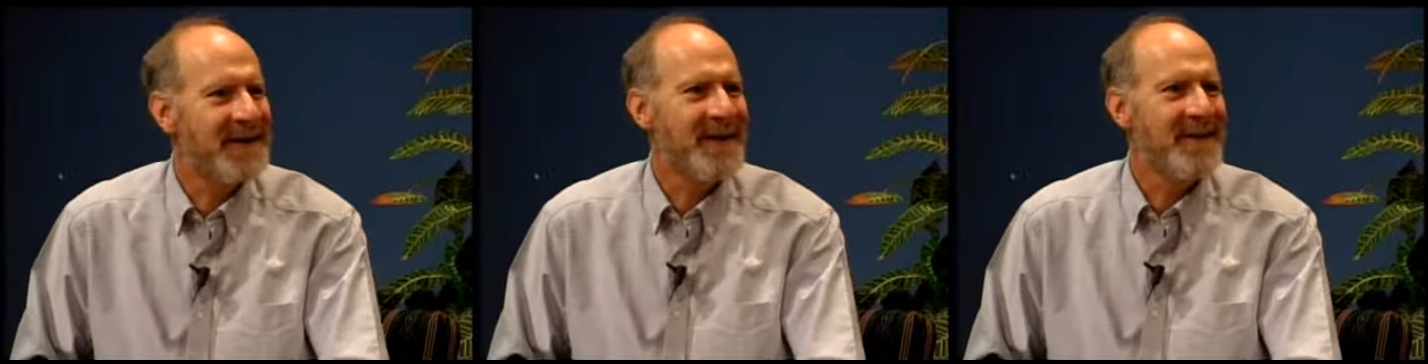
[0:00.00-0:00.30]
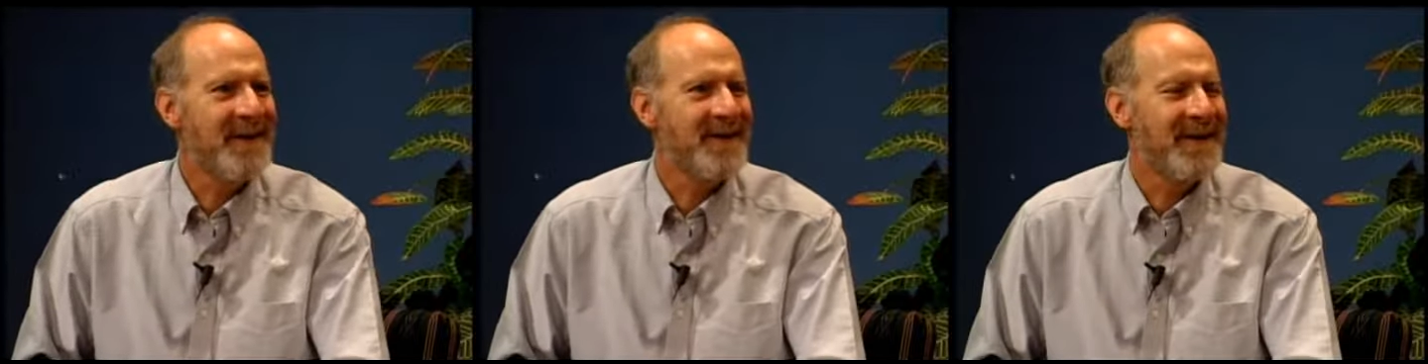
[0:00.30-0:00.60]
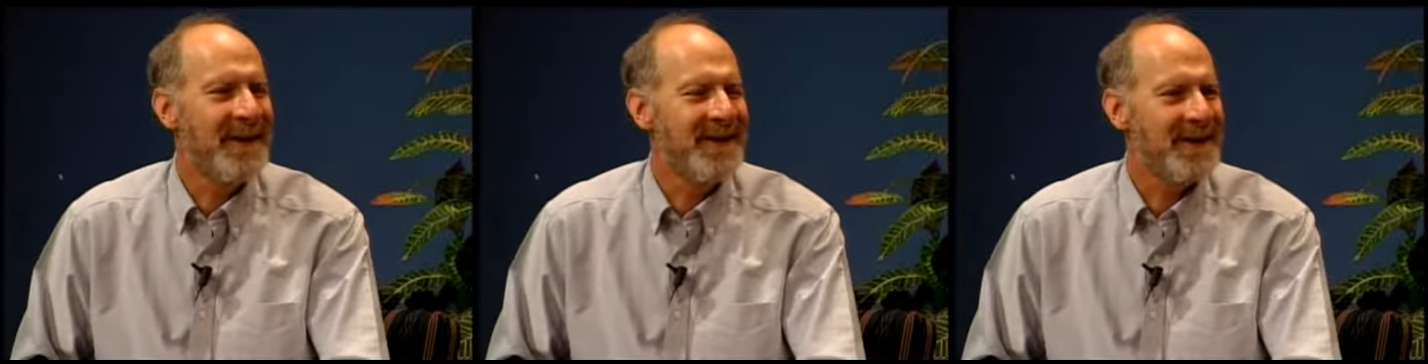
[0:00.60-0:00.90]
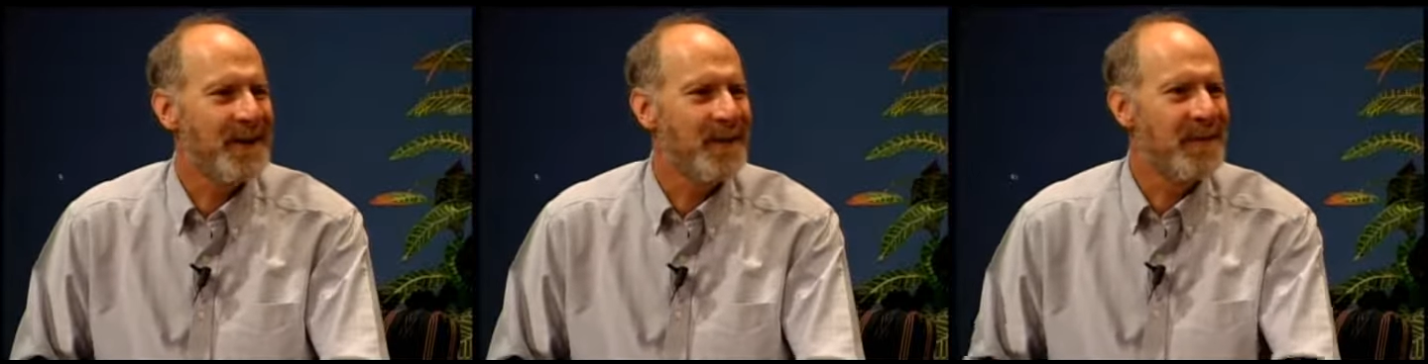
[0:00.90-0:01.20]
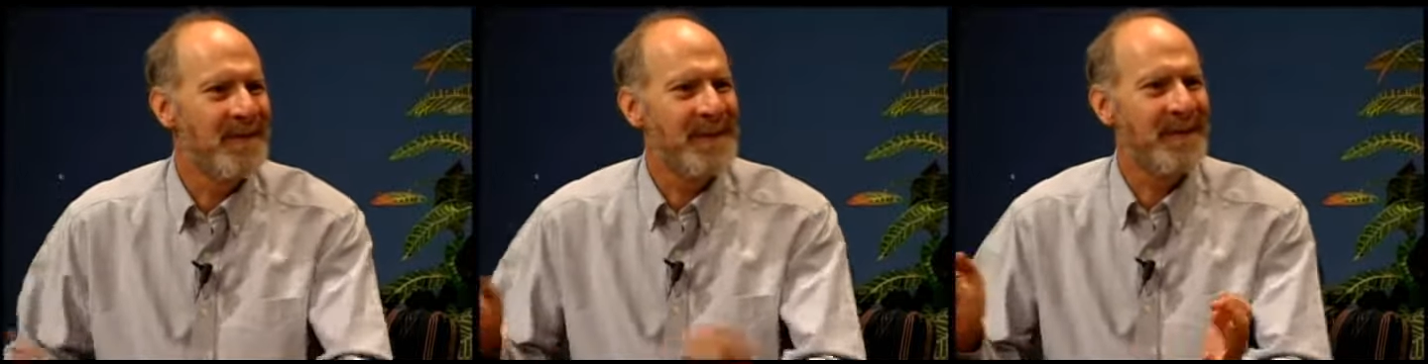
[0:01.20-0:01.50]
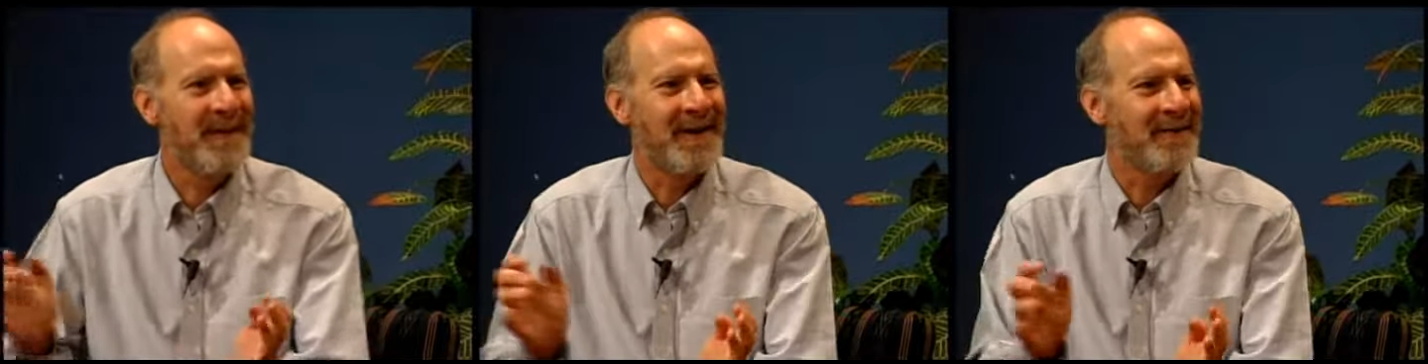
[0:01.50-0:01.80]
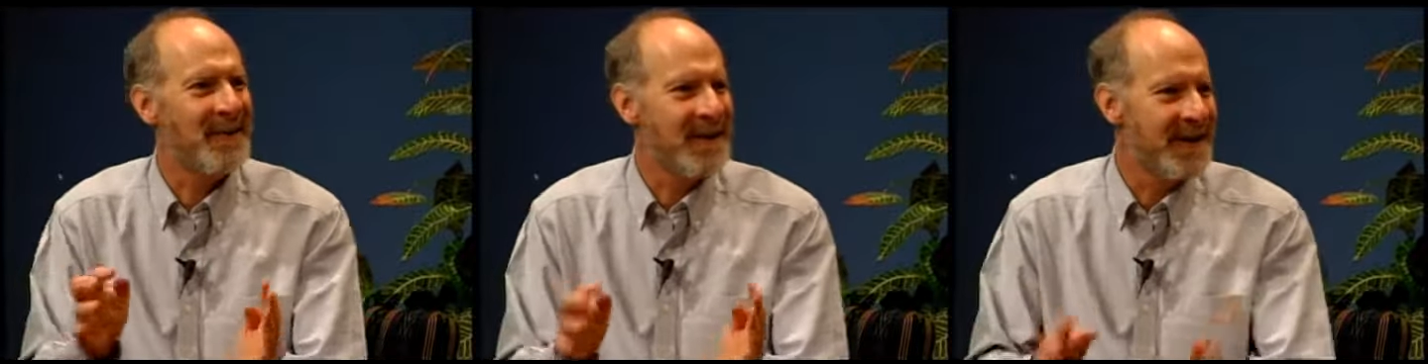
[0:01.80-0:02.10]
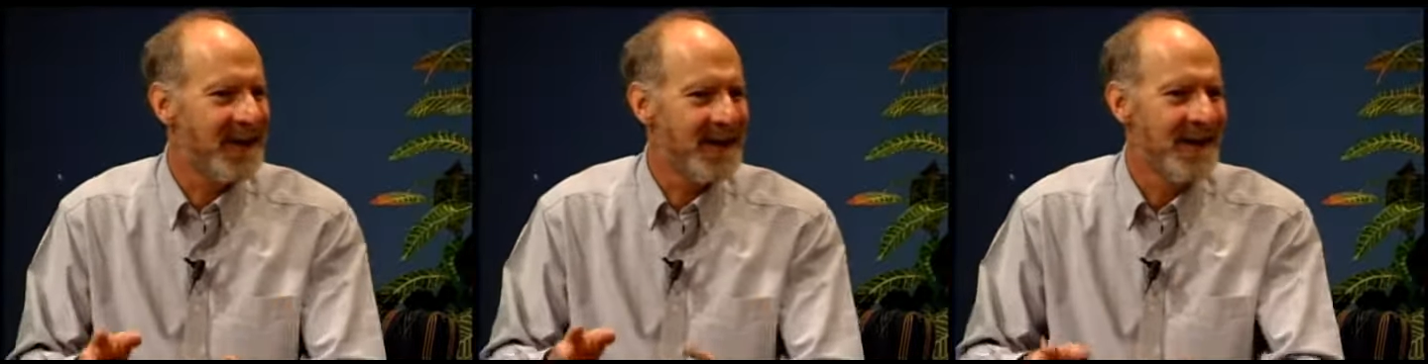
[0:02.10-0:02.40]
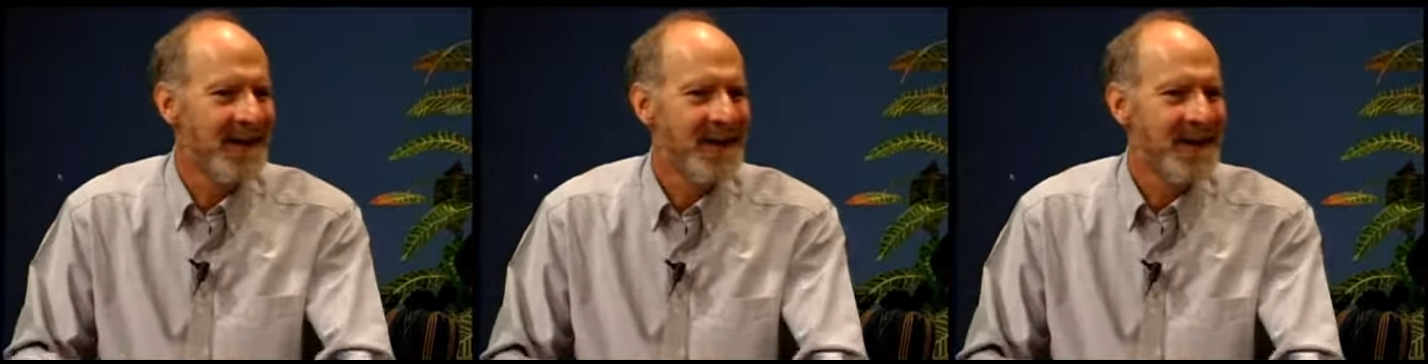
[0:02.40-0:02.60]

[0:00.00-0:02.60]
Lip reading: 700,000 homeless people on one day.